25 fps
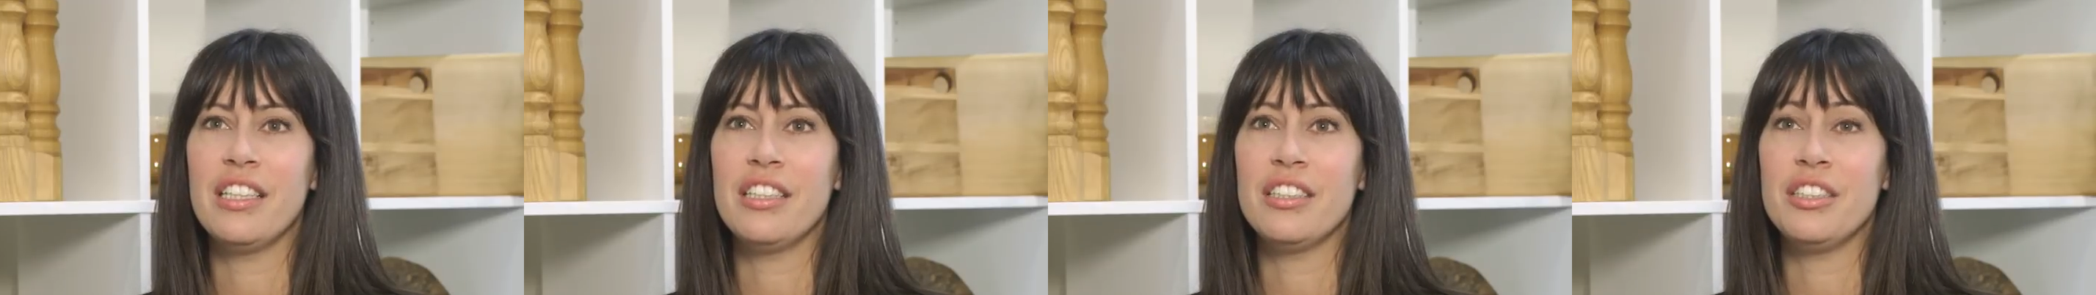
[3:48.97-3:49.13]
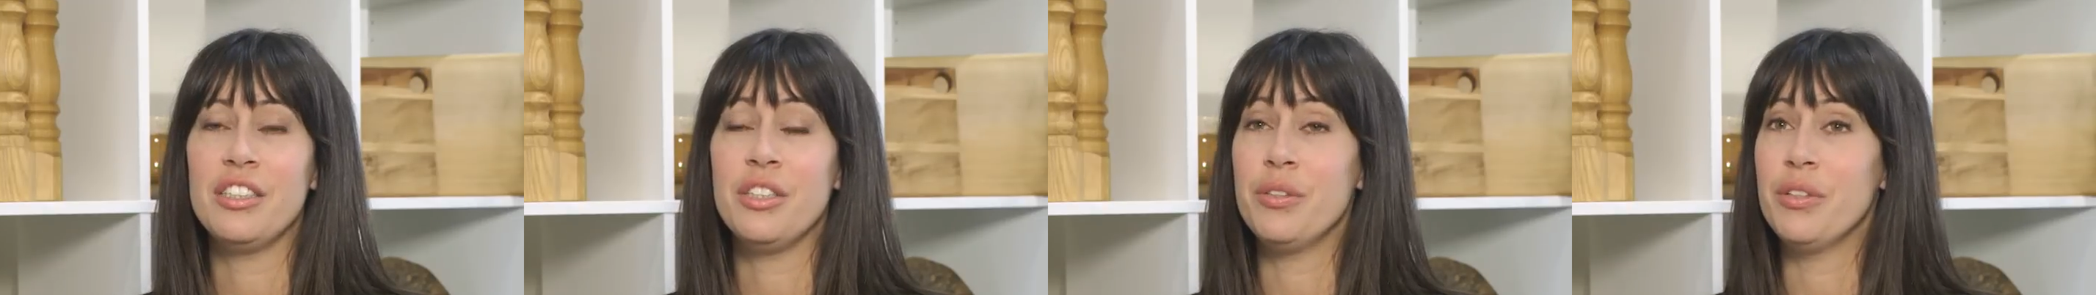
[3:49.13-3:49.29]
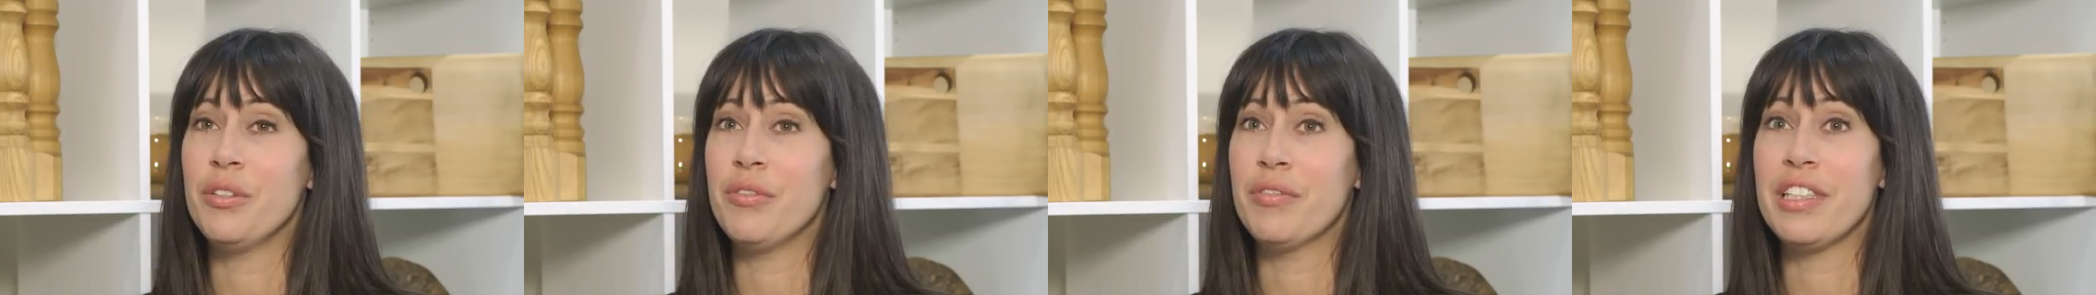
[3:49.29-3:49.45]

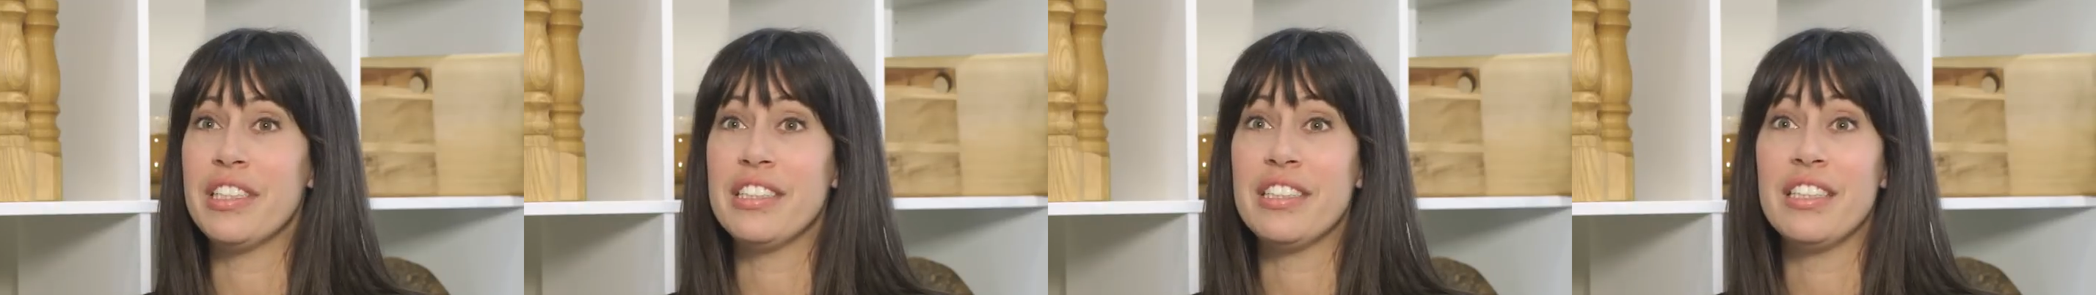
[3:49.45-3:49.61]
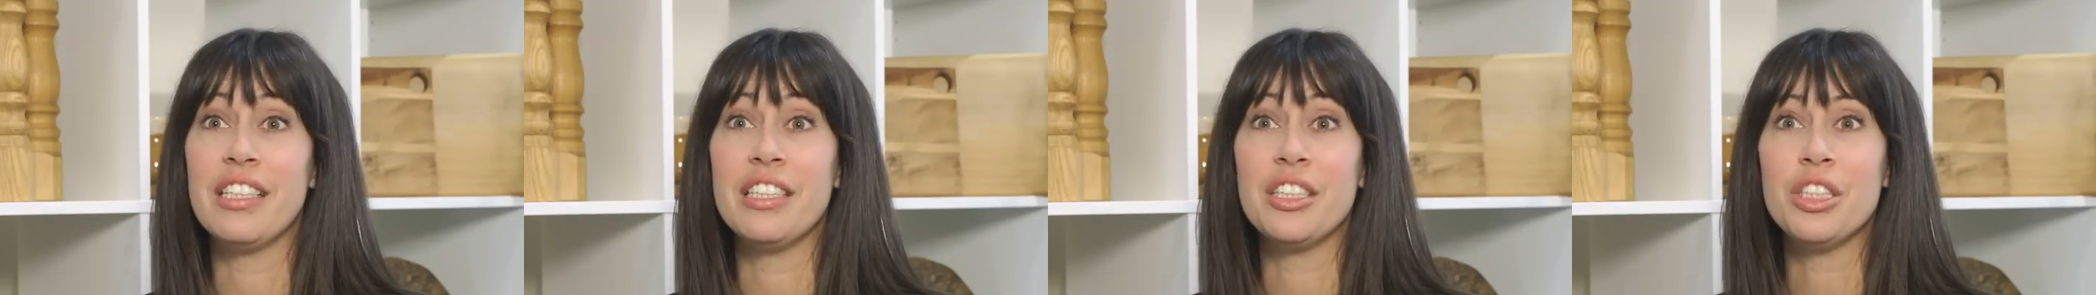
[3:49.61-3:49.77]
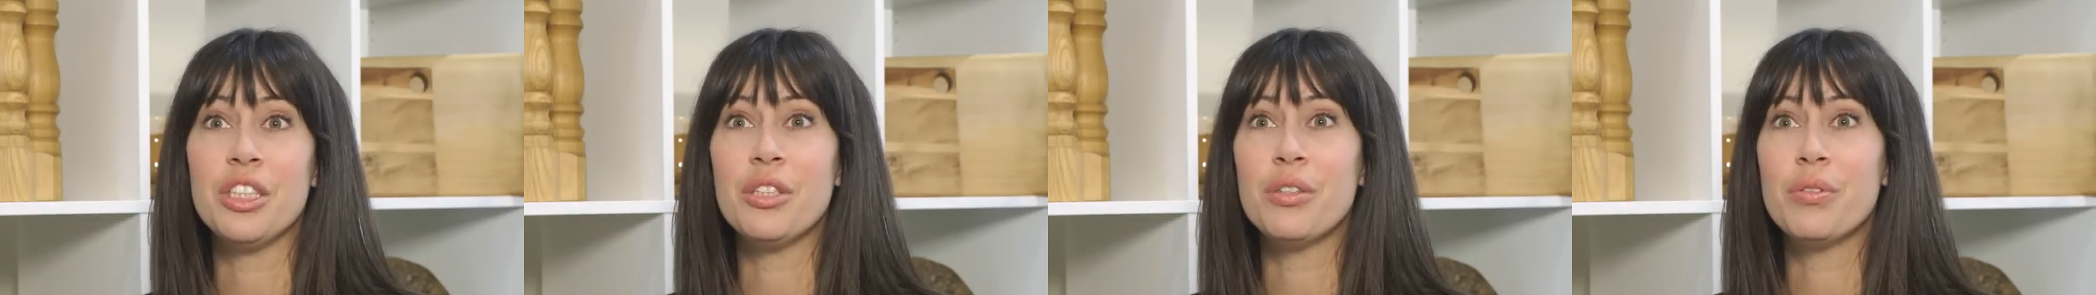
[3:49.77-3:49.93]
doing
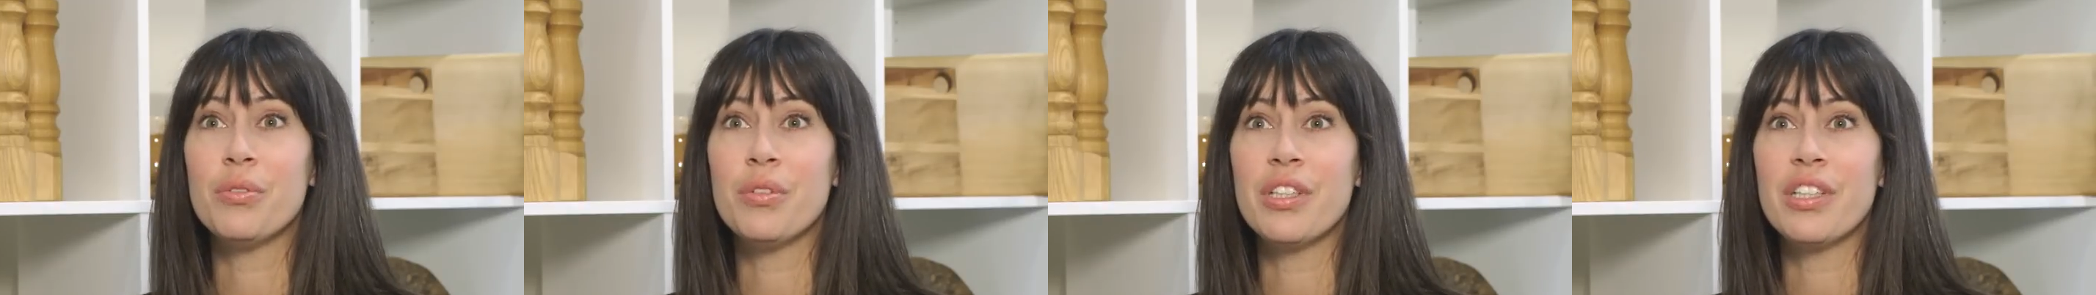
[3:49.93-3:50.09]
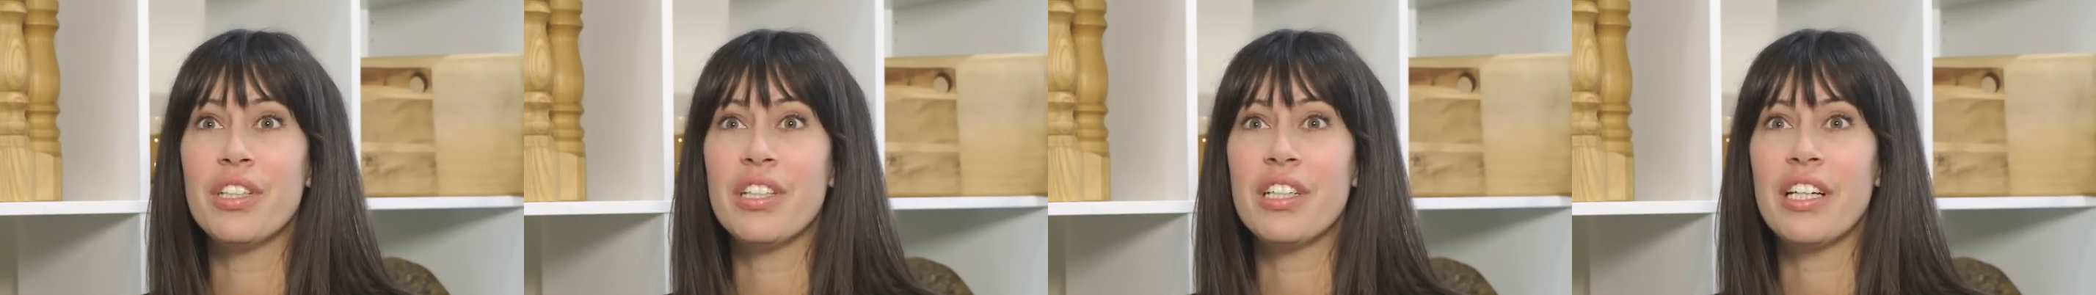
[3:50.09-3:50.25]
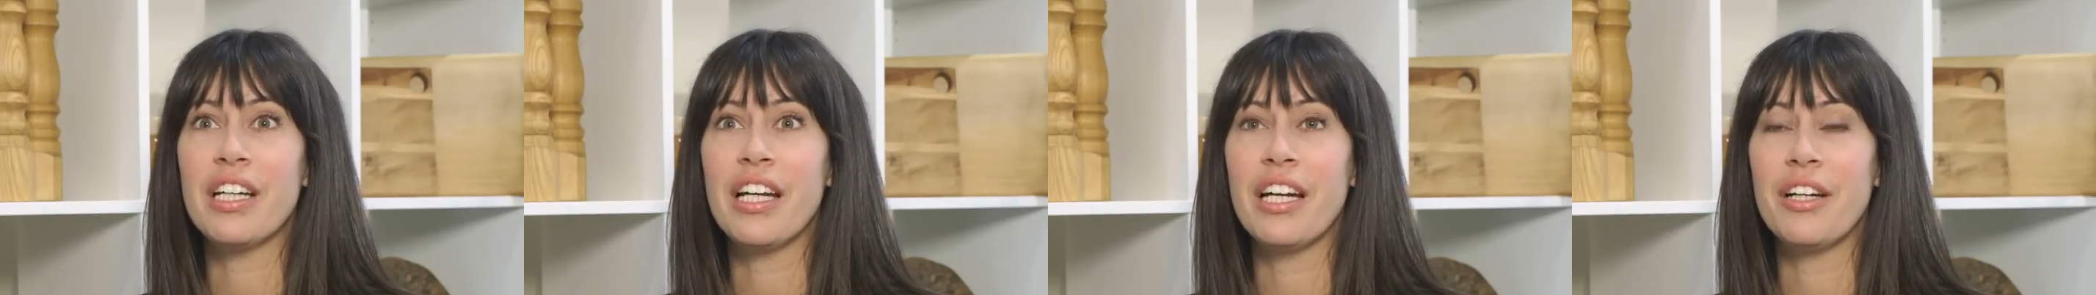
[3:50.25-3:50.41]
residential
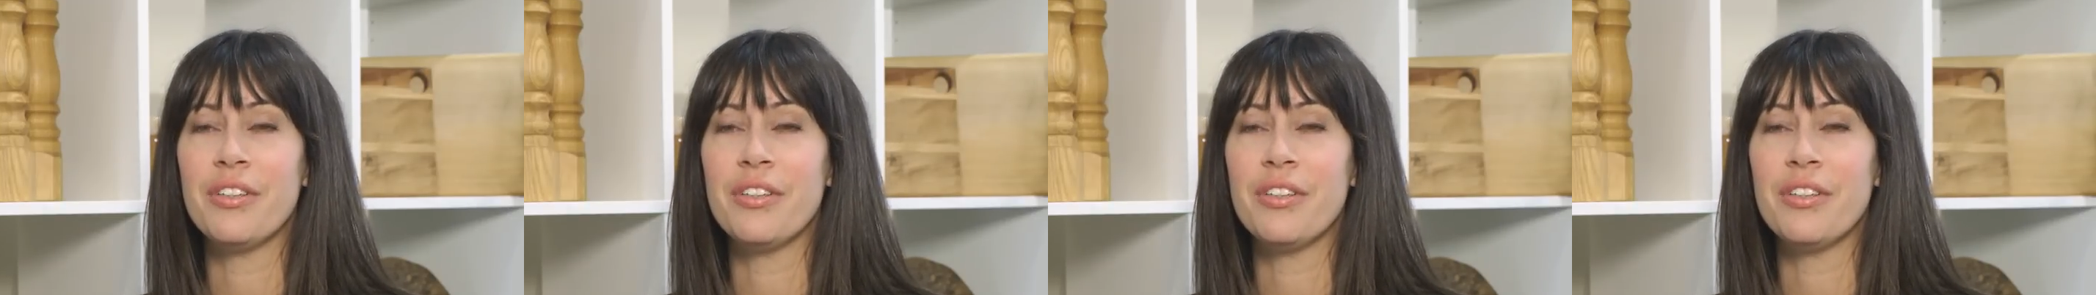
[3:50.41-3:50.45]
work